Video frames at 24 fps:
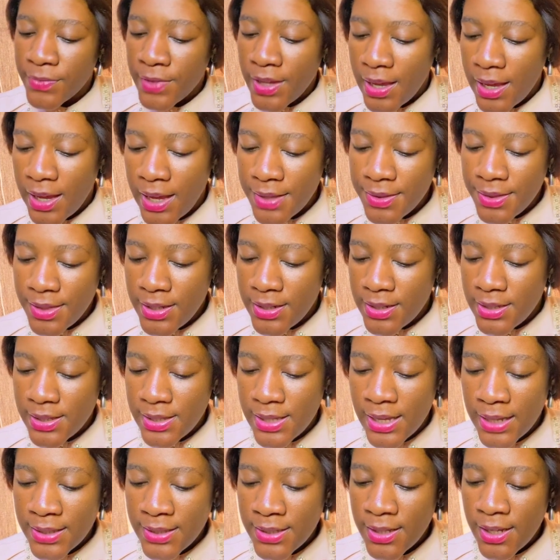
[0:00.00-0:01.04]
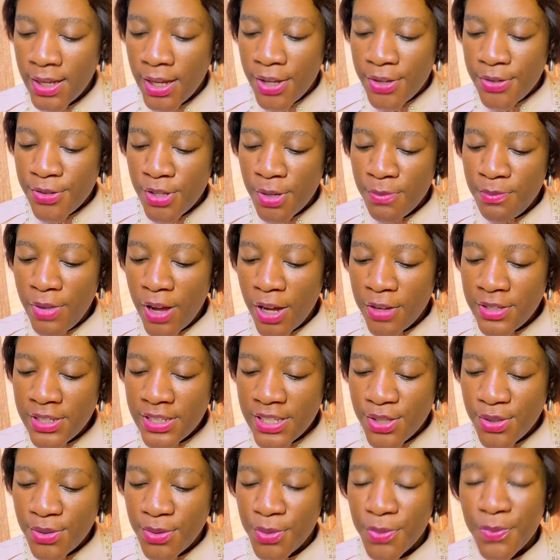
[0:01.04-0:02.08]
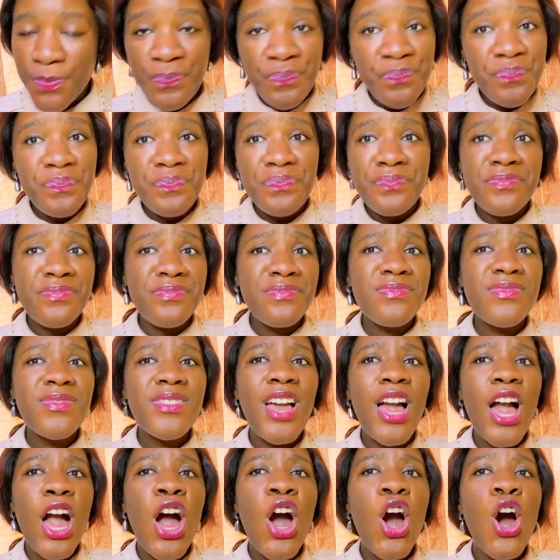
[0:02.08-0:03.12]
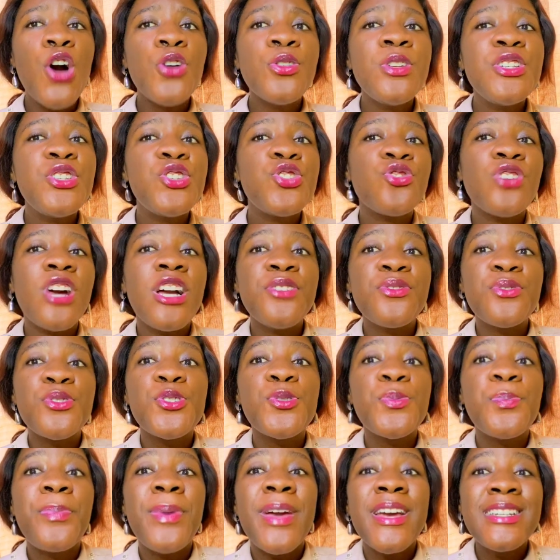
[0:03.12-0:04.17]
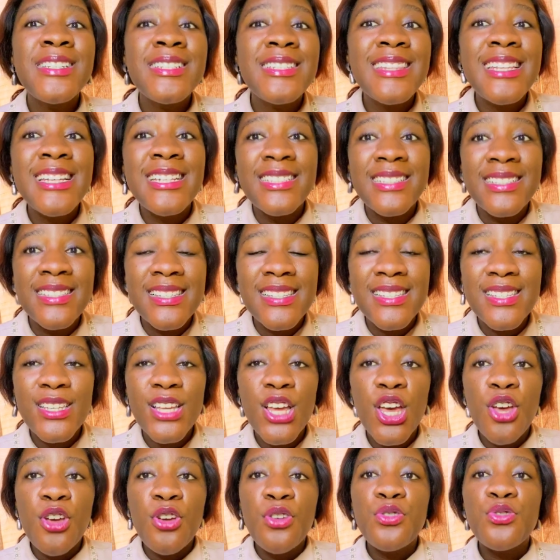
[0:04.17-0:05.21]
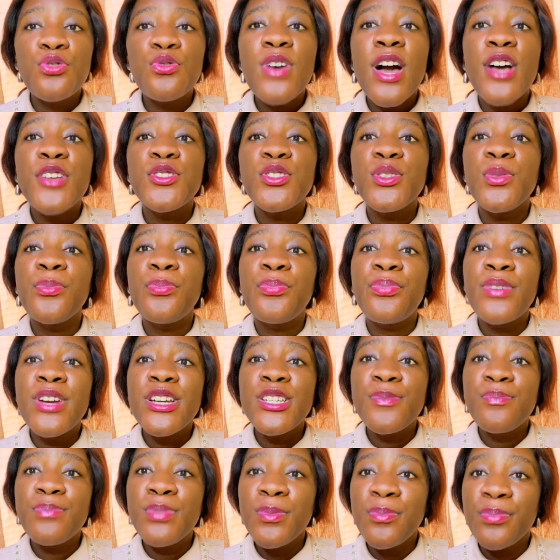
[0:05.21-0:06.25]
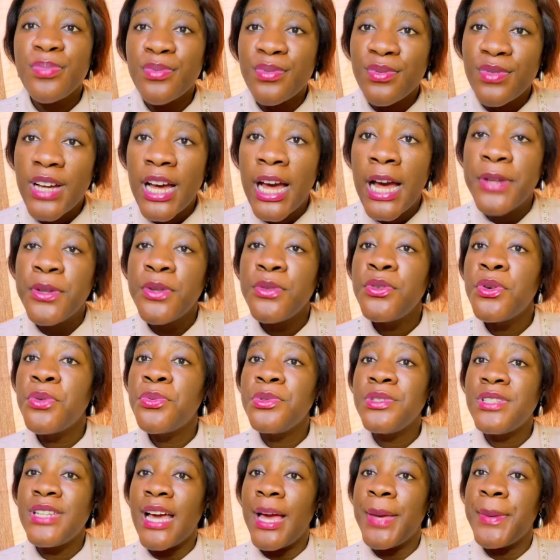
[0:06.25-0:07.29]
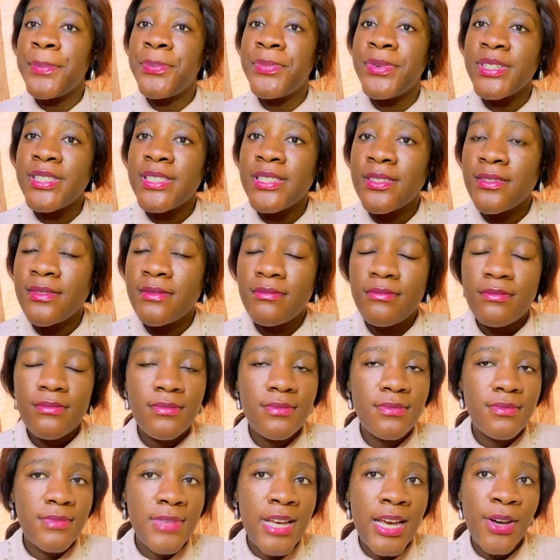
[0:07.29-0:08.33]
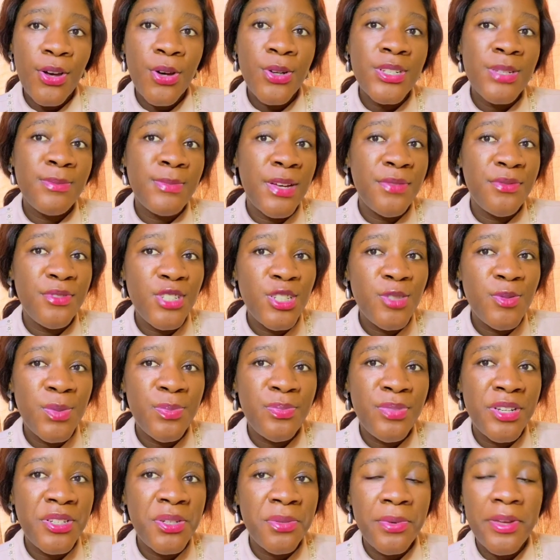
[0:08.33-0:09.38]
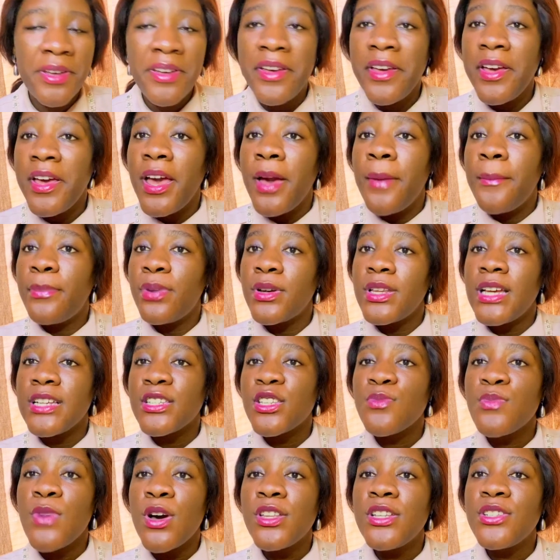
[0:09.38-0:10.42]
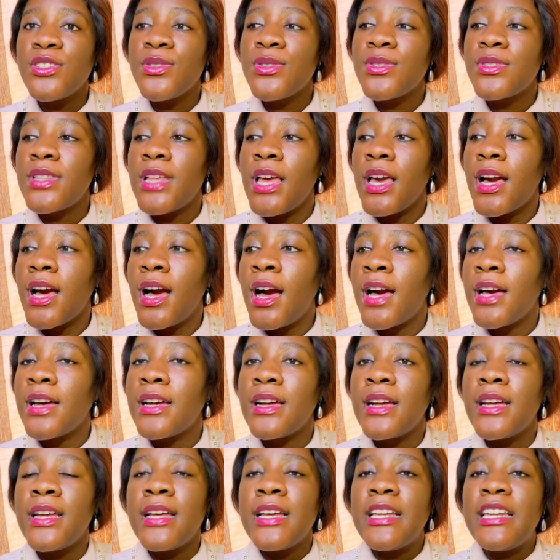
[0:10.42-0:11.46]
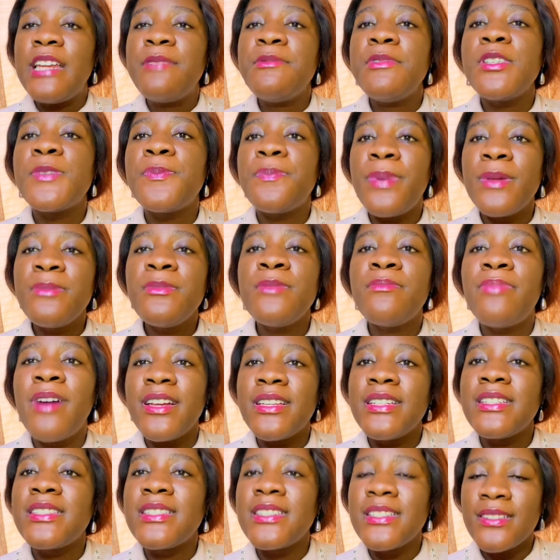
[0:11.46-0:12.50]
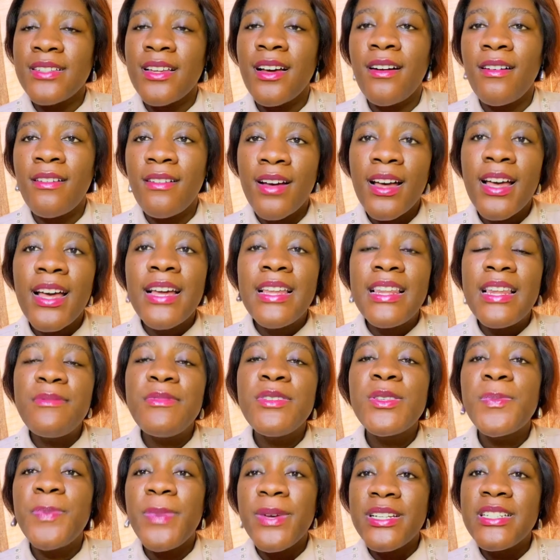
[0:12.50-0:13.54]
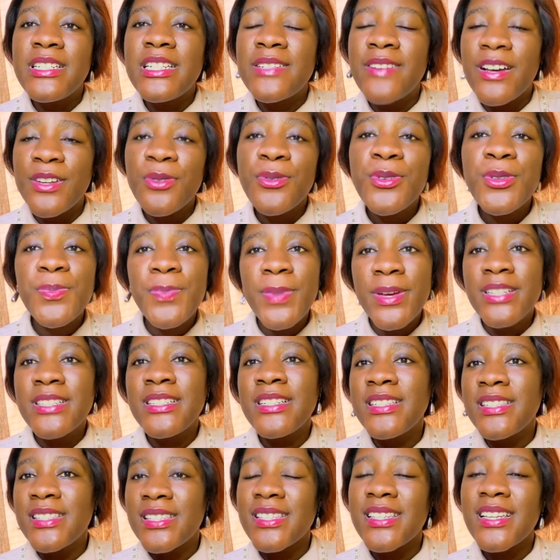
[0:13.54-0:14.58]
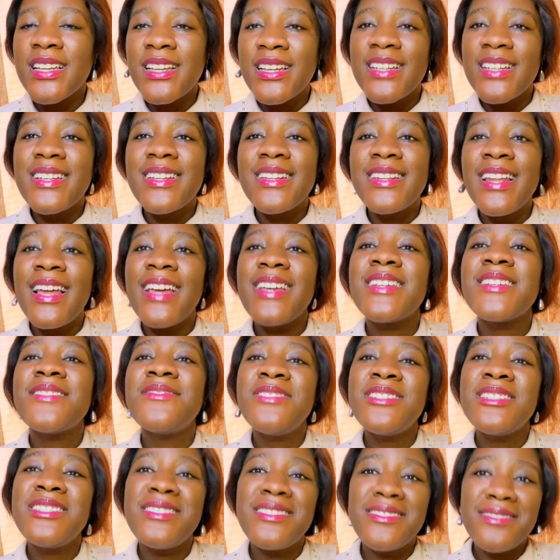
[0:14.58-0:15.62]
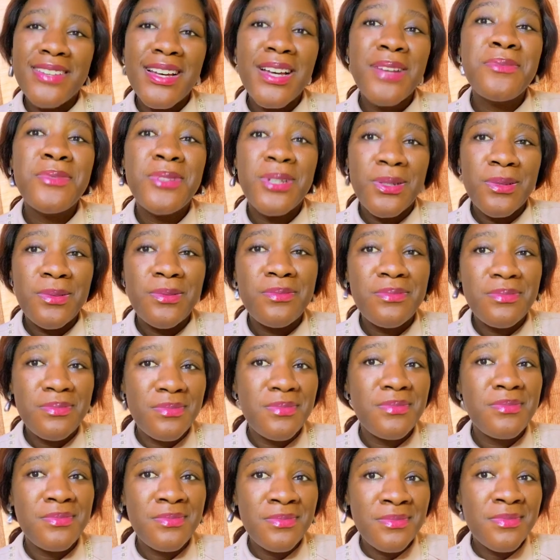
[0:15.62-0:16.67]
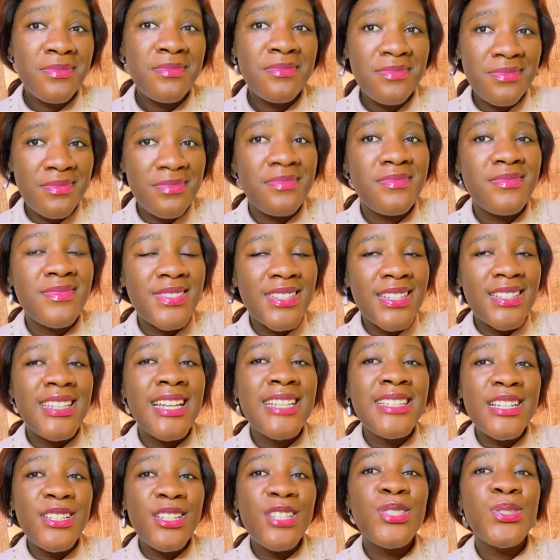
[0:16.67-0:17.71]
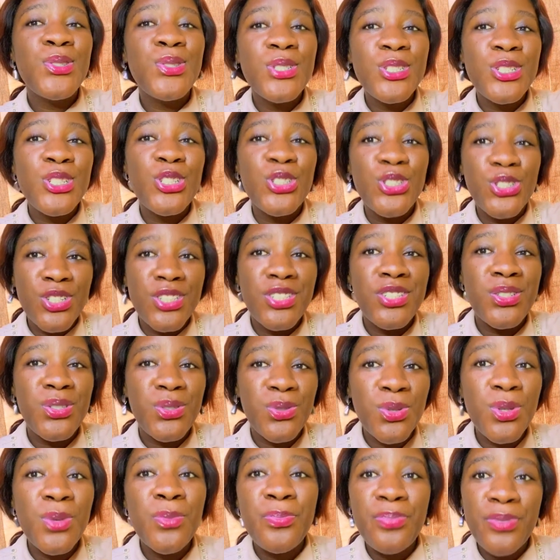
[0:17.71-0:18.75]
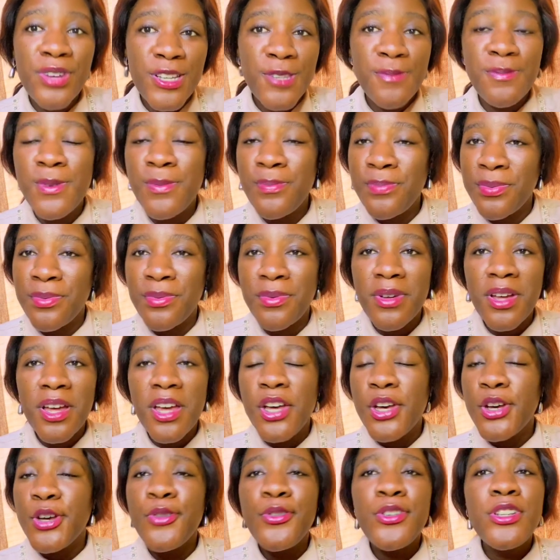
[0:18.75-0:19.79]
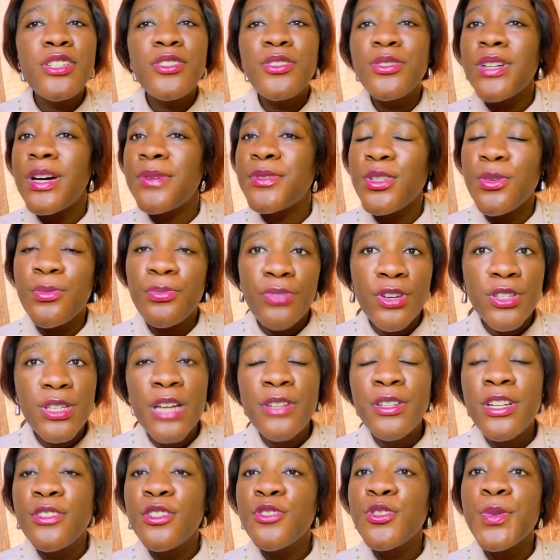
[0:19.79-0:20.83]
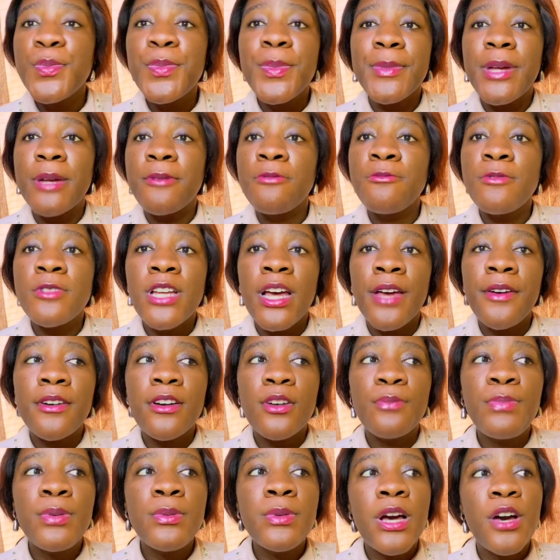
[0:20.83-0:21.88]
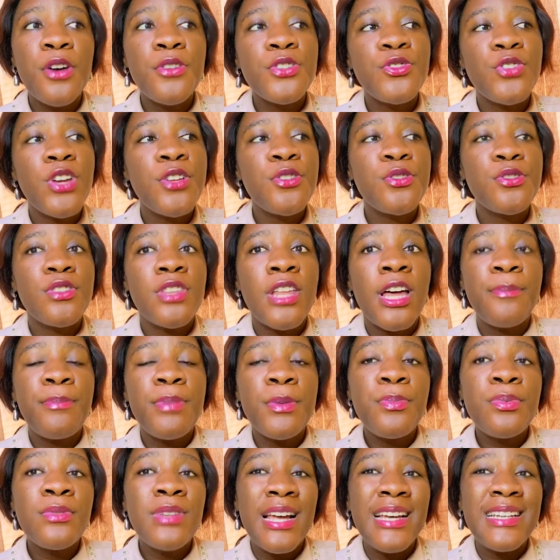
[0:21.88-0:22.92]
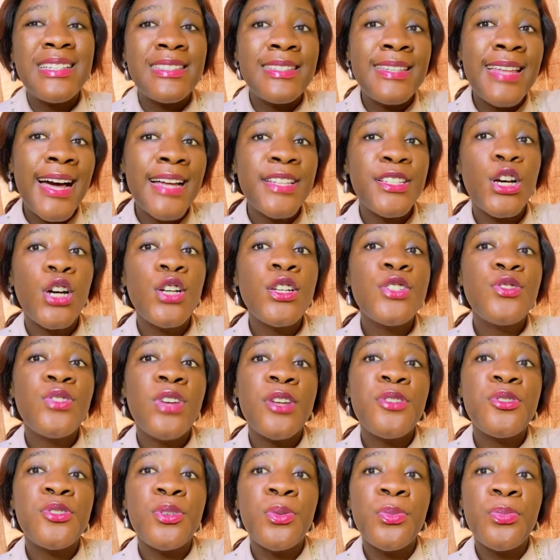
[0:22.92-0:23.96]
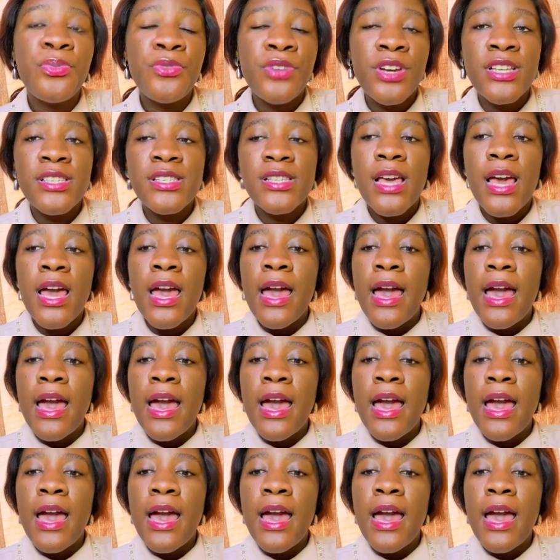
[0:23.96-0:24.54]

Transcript: One thing is that some people always, you know, always try to spend things so as to impress people. And I don't know who they are impressing. I call them my village people anyway. But like some people always just like, let me spend me buy this thing now. Let me spend it. I don't spend it. Like really, calm down. Not always doing gish to impress people. You really don't have to impress. I know those people that maybe like people are always trying to, that people like that are always trying to impress.